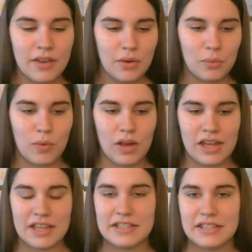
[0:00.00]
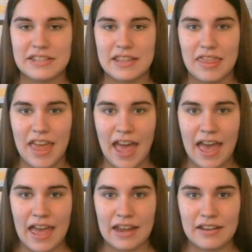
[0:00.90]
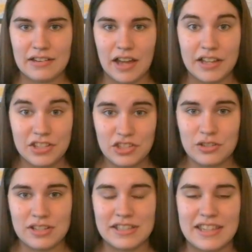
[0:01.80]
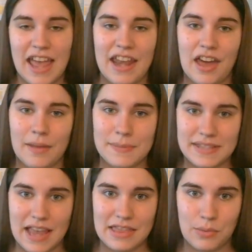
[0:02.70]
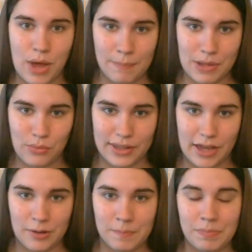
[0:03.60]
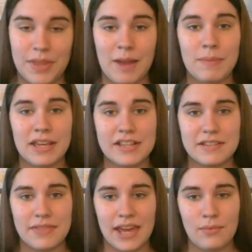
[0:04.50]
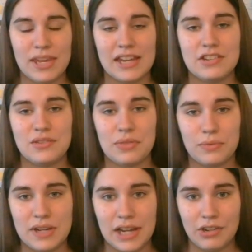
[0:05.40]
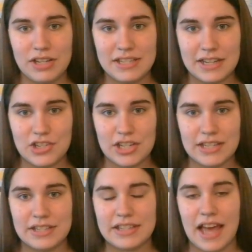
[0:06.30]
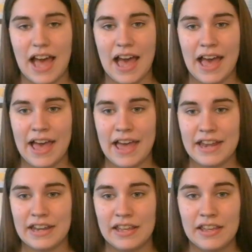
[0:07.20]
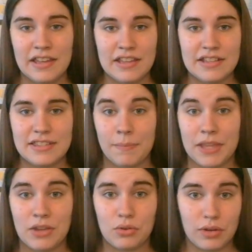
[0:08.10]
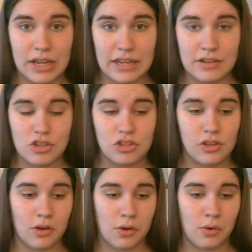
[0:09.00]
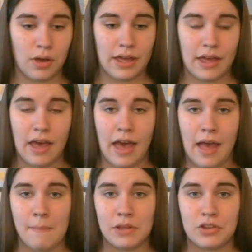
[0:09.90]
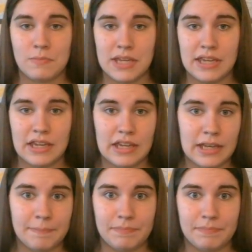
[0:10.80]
was that us students had upset the Whomping Willow. And because of that, we had to do 300 stitches on something green. So it could be